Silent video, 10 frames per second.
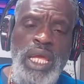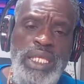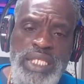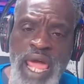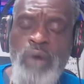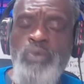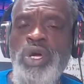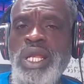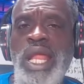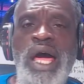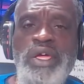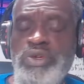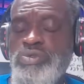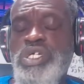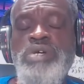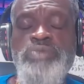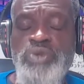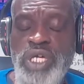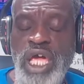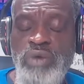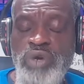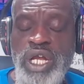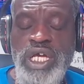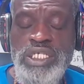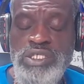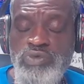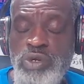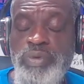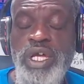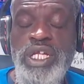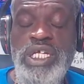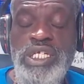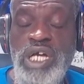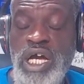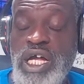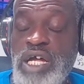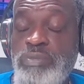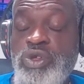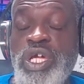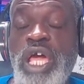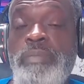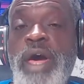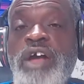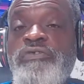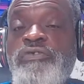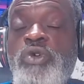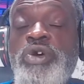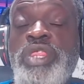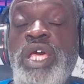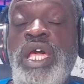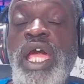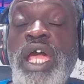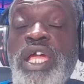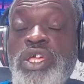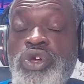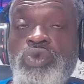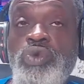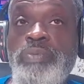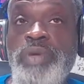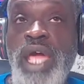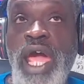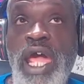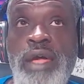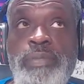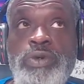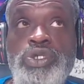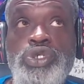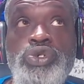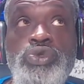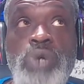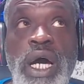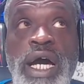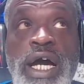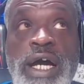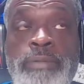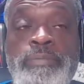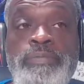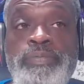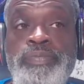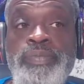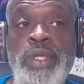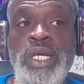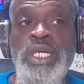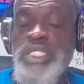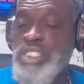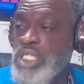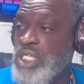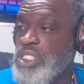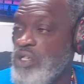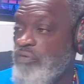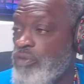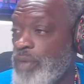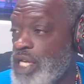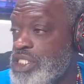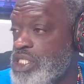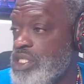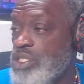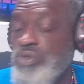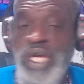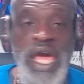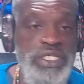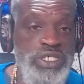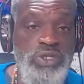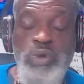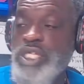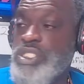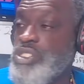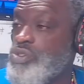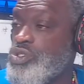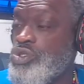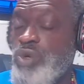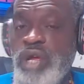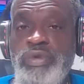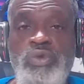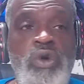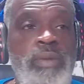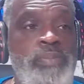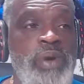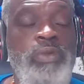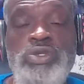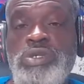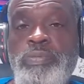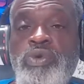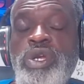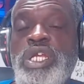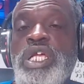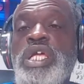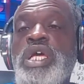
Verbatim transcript: that will allow you to communicate with us. We'll be able to uh, communicate back and forth, and you will be able to... Uh, send us information. You can ask us questions, you can do whatever you want, but most importantly,